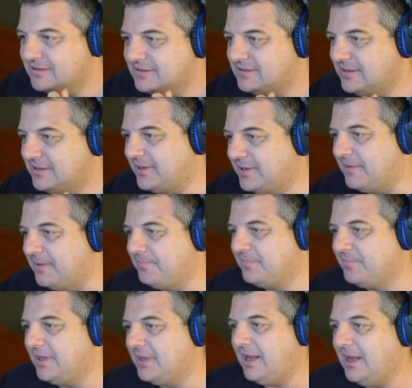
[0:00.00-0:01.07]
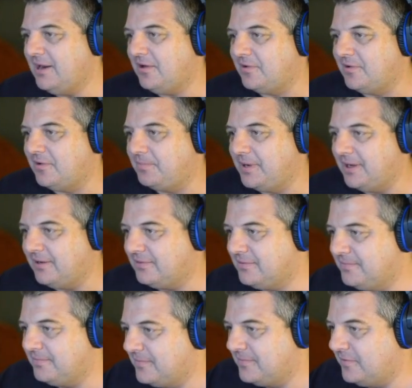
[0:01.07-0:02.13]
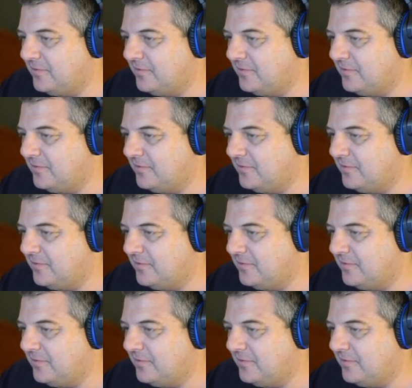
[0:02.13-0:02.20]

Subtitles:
So there we go. Yeah, head over to Piers.